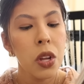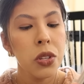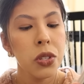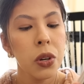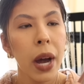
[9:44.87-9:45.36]

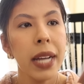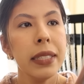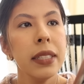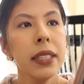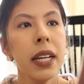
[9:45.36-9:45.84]
So
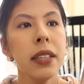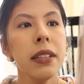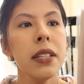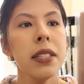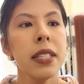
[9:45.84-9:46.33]
I did get
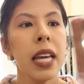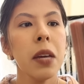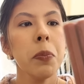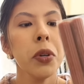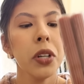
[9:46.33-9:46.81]
these
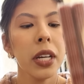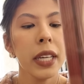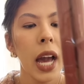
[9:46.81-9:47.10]
tapered